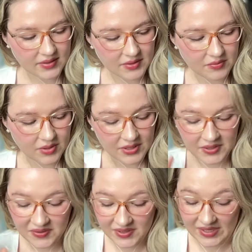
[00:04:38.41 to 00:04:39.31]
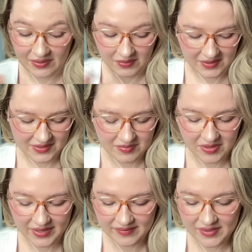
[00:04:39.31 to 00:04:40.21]
you really only need one
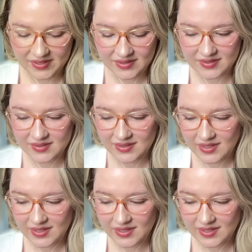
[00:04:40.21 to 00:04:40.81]
spray of this.